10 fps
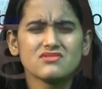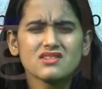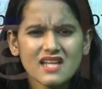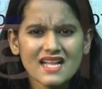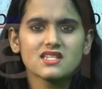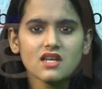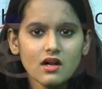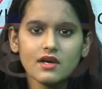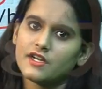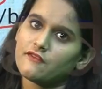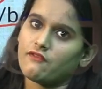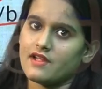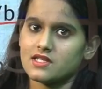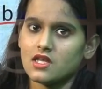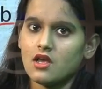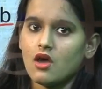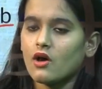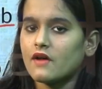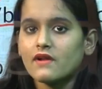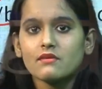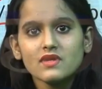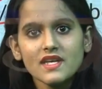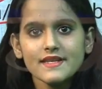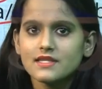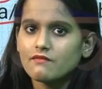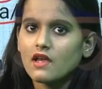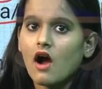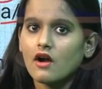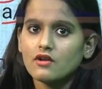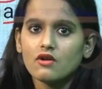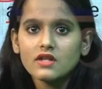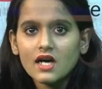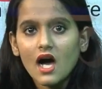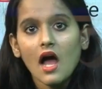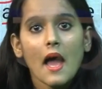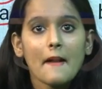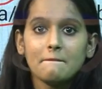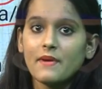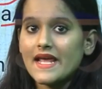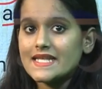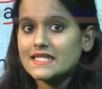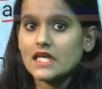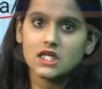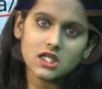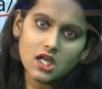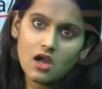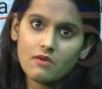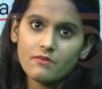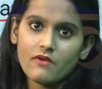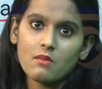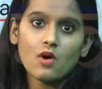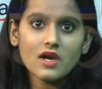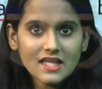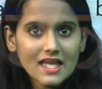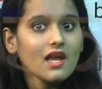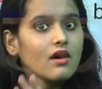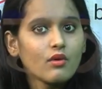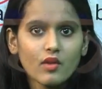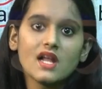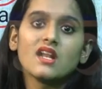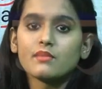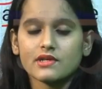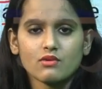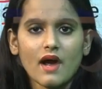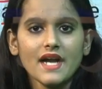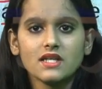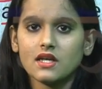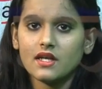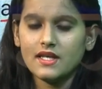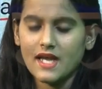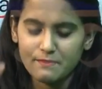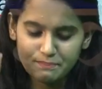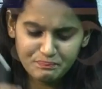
So that's a difference. Okay, from this we got to know the basic about the real numbers, right? Yeah.